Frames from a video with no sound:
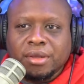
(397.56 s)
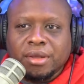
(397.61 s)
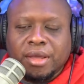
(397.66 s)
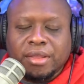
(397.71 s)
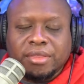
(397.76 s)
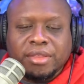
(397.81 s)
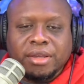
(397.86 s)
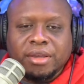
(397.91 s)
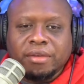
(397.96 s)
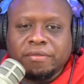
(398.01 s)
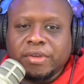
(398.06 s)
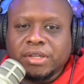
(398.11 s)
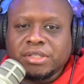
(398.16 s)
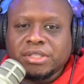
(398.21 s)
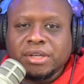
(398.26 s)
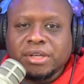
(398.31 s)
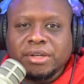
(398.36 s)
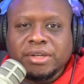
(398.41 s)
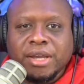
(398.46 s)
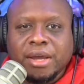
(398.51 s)
I think
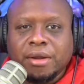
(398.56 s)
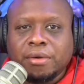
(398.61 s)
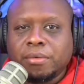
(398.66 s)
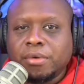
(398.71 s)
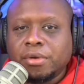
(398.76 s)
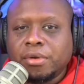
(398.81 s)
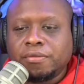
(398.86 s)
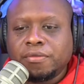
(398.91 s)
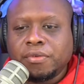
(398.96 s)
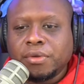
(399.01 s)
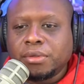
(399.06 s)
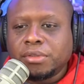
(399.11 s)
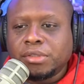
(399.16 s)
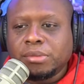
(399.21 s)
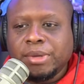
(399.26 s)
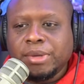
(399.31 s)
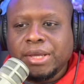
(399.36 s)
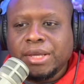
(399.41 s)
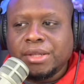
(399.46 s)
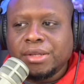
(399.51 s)
eventually down the road,
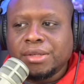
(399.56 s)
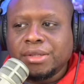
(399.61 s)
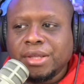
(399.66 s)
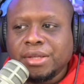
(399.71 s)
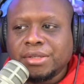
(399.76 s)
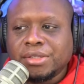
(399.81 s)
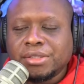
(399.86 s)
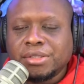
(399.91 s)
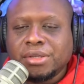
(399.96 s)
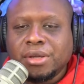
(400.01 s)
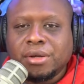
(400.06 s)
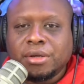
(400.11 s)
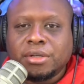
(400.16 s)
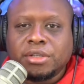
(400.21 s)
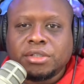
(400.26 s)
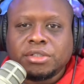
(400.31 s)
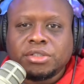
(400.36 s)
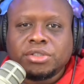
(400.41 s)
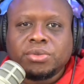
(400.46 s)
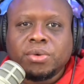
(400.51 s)
folks, man, they're just going to
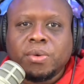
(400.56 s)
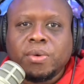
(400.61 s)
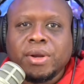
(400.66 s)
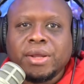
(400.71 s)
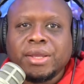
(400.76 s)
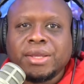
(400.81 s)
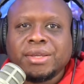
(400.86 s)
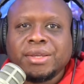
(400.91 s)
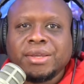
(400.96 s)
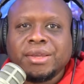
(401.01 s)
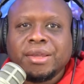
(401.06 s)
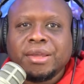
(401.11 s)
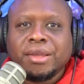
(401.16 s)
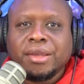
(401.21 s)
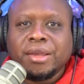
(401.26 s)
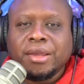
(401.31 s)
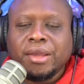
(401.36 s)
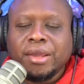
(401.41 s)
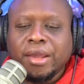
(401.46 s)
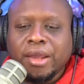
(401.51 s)
destroy
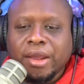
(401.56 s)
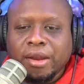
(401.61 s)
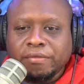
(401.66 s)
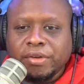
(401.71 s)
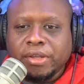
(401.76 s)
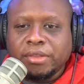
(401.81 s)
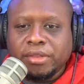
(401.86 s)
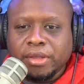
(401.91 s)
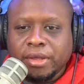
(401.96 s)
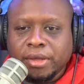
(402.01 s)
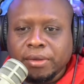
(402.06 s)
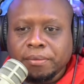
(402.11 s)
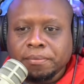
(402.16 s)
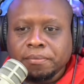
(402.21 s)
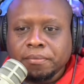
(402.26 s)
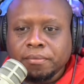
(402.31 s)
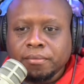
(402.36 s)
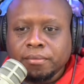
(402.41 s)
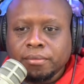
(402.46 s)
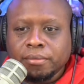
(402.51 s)
everything
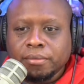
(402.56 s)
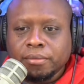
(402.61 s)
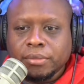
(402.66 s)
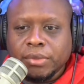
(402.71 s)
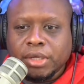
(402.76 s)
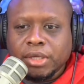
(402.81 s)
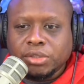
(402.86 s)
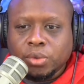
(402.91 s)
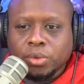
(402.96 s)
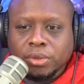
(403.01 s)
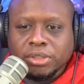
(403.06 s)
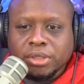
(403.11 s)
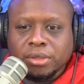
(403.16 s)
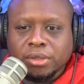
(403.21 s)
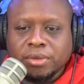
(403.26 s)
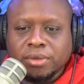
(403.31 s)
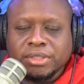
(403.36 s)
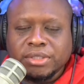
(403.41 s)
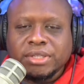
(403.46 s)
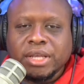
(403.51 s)
that George
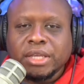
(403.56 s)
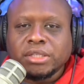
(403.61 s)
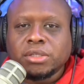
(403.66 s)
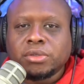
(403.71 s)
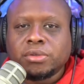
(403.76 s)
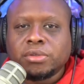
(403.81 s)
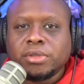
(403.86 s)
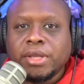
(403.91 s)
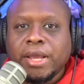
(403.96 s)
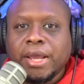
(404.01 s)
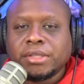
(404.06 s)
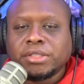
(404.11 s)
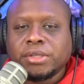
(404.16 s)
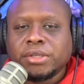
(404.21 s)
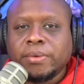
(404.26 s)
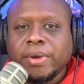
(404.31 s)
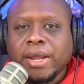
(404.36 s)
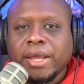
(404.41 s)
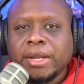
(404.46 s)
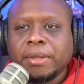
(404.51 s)
Lucas has
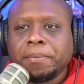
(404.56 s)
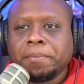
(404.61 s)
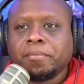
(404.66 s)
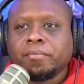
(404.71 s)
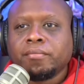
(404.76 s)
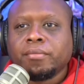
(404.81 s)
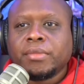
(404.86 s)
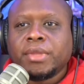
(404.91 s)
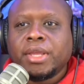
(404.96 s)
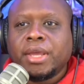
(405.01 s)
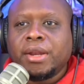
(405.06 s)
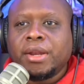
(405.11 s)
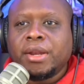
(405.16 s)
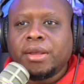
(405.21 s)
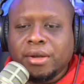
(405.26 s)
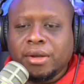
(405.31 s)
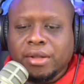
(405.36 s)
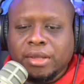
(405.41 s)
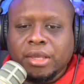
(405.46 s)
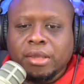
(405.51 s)
created, and they're
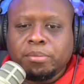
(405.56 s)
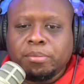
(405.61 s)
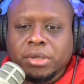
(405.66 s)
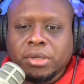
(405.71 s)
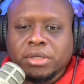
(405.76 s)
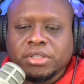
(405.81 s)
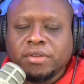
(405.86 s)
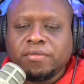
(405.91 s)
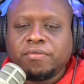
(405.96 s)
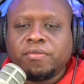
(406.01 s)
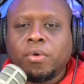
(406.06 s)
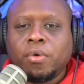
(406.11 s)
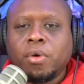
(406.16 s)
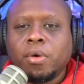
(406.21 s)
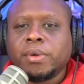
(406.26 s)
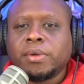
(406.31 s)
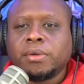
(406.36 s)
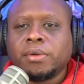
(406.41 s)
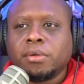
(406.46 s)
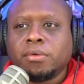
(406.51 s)
going to keep pushing
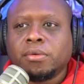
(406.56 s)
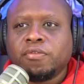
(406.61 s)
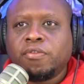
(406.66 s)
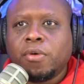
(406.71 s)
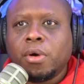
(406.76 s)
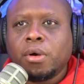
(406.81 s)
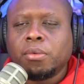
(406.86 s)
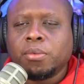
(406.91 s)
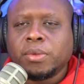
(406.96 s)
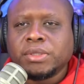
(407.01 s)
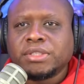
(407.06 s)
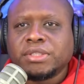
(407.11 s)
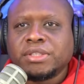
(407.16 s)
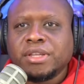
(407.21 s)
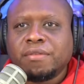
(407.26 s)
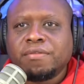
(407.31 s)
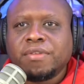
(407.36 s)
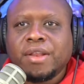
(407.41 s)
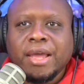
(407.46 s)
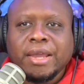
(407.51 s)
forward with
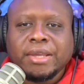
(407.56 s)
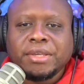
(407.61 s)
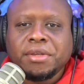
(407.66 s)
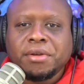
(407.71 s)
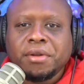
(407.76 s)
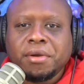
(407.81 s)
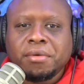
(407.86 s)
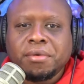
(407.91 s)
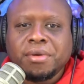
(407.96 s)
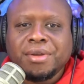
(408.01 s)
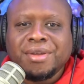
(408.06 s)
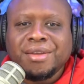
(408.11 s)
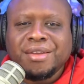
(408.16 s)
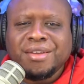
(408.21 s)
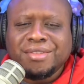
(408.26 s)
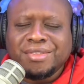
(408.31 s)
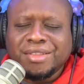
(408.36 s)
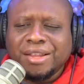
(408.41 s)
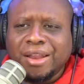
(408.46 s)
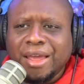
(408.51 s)
stuff like, you know,
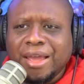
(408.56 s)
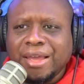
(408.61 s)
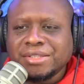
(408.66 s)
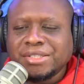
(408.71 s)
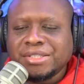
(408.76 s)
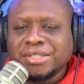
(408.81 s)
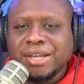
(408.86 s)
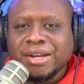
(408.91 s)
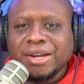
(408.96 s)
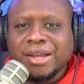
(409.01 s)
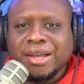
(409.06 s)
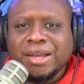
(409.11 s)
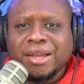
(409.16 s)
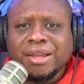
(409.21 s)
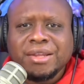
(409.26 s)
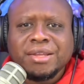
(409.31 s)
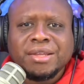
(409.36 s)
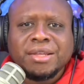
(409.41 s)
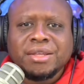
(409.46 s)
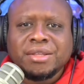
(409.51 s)
The Last
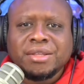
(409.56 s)
Jedi,